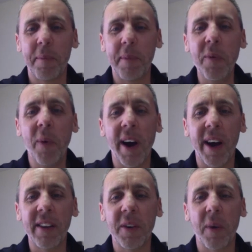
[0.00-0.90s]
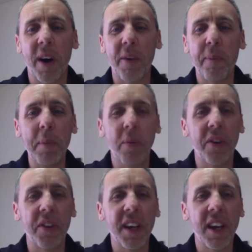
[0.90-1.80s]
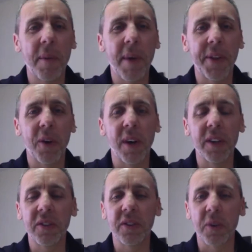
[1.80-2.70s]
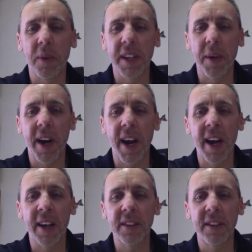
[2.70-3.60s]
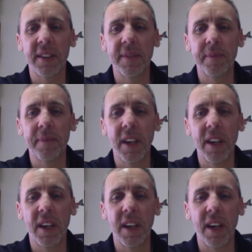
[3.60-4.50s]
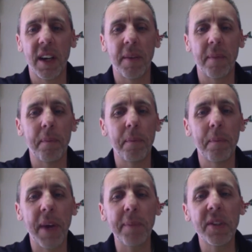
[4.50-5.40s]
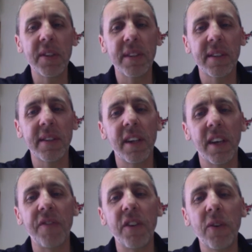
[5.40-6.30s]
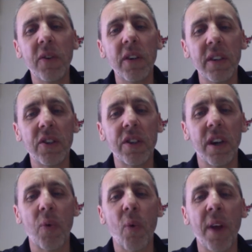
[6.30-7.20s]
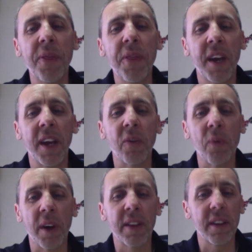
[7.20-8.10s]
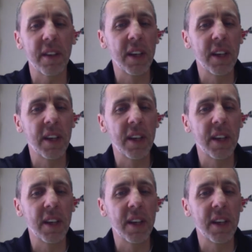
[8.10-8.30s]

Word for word: Meanwhile, while people are thinking about their questions or what they want to ask, um, Pam, if you could share one thing with